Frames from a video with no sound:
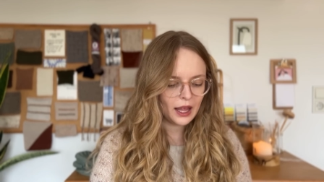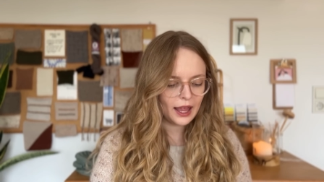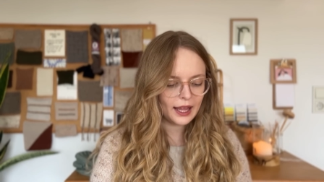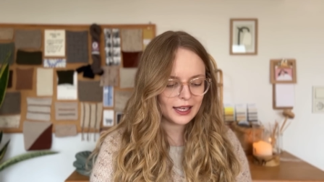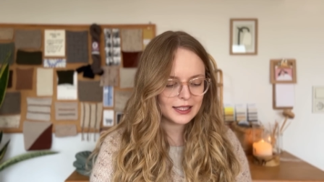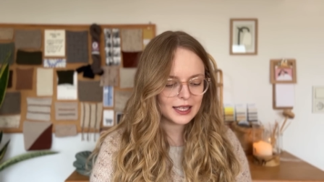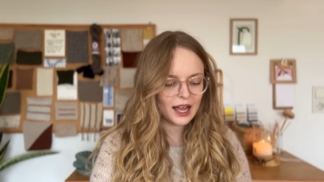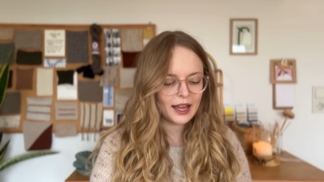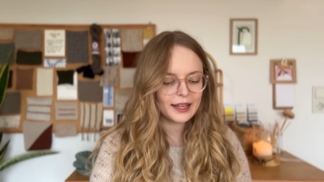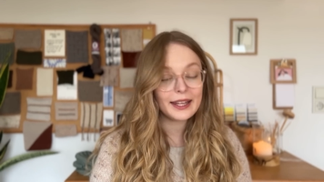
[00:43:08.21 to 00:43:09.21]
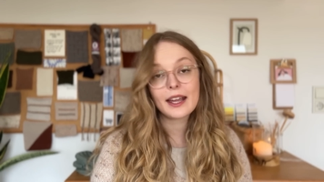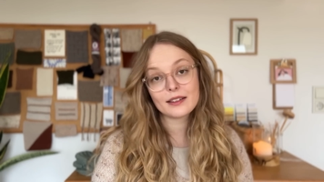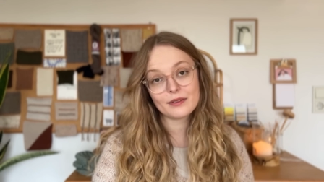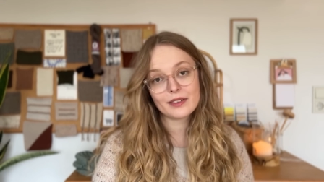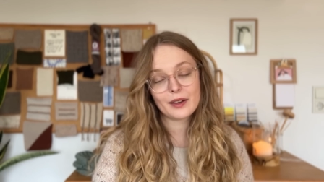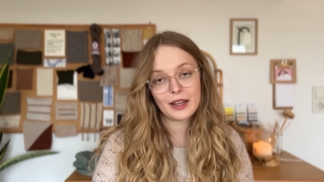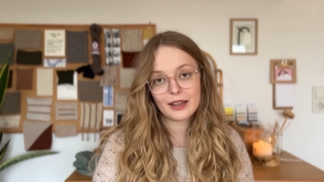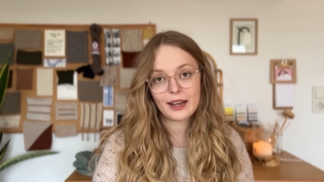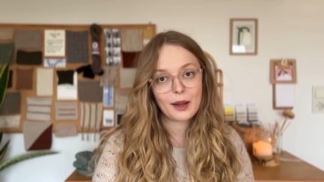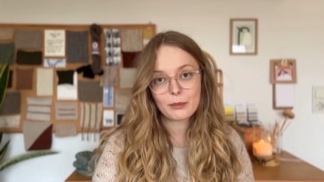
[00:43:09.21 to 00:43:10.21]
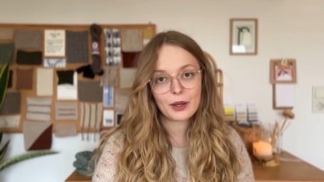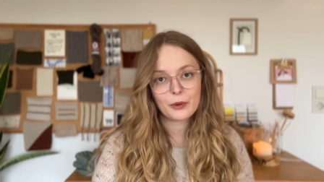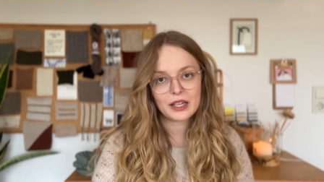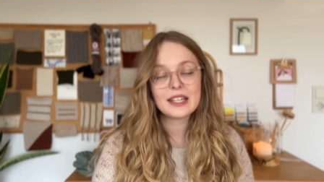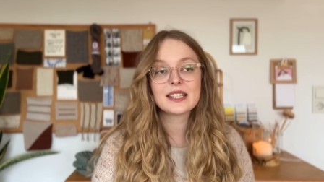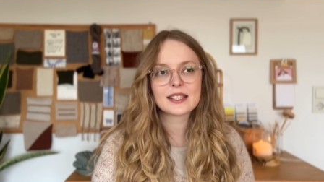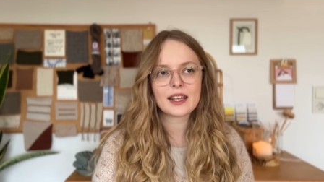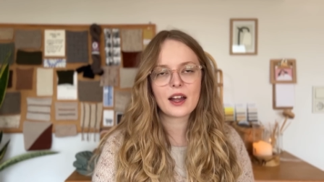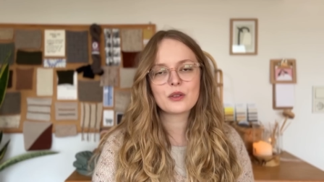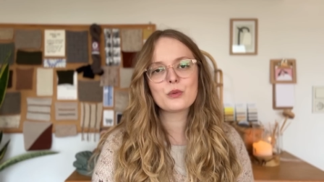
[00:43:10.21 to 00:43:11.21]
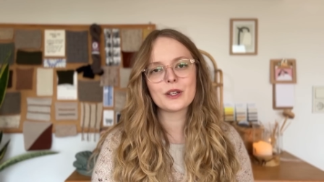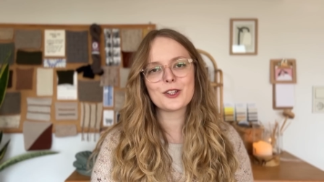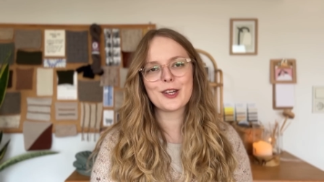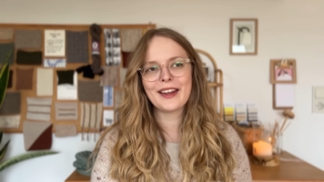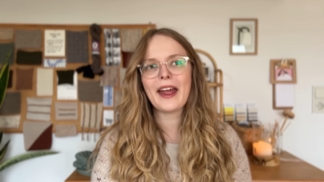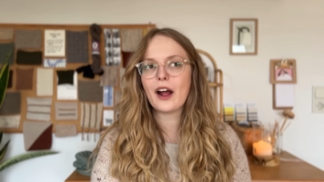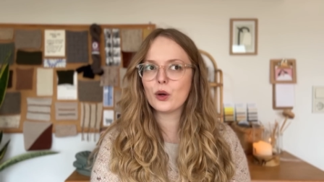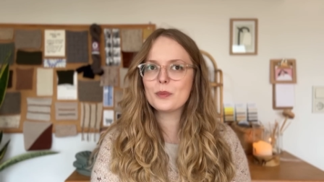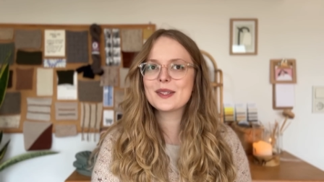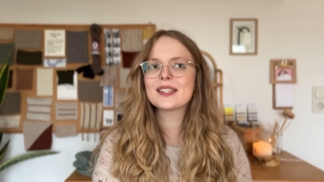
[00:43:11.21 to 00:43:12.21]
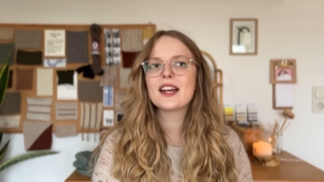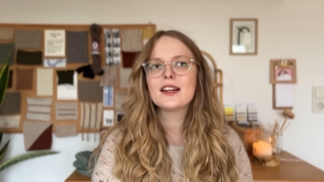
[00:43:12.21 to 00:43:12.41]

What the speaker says: and I get an employee discount, which helps.